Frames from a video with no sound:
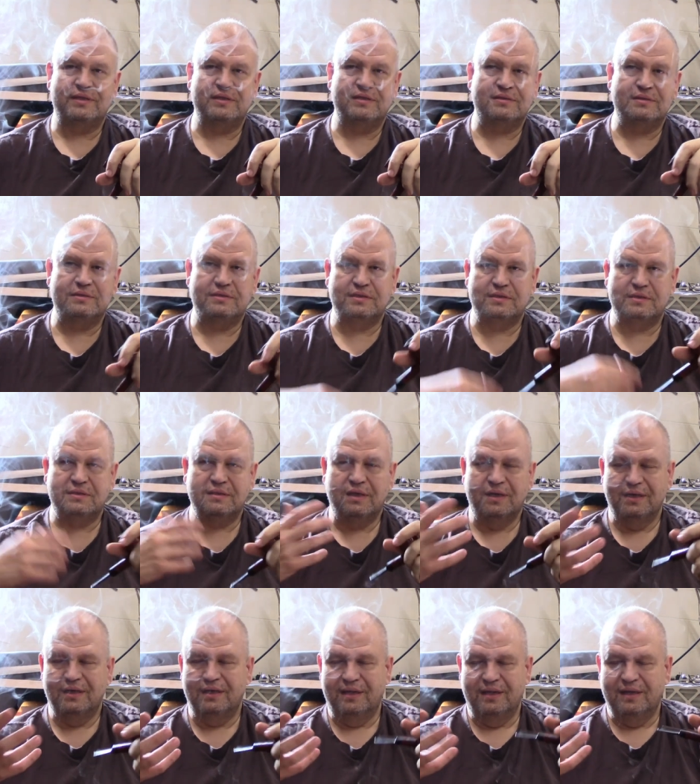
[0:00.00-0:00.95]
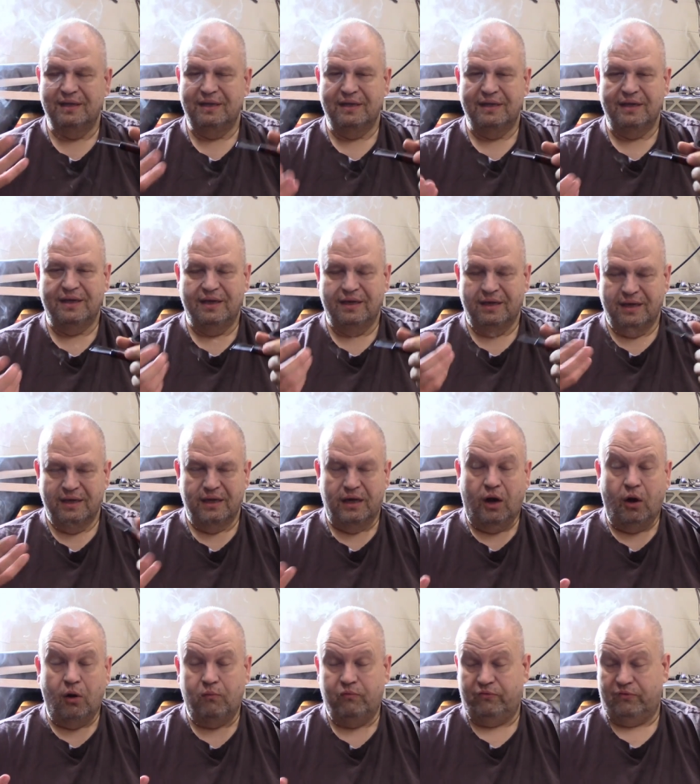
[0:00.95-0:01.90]
this.
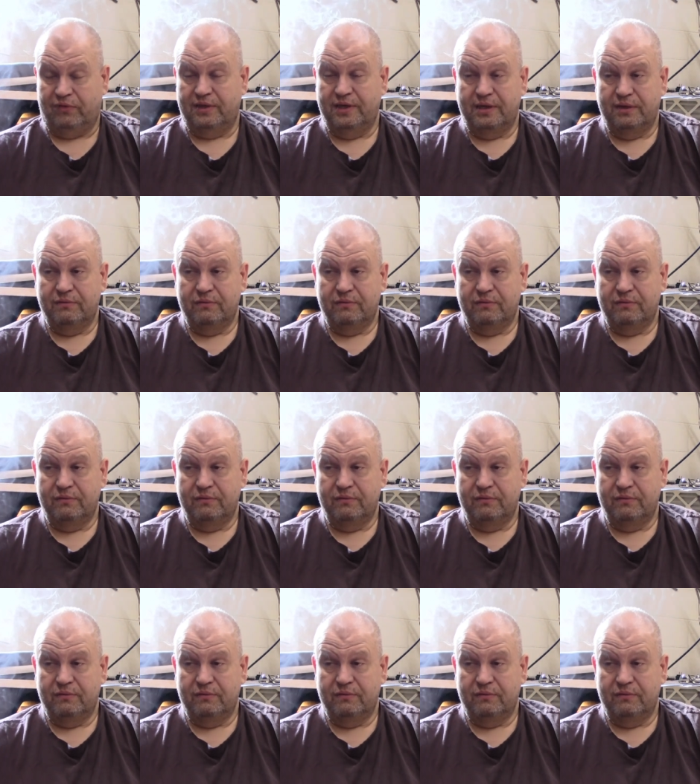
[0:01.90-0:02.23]
Hopefully, you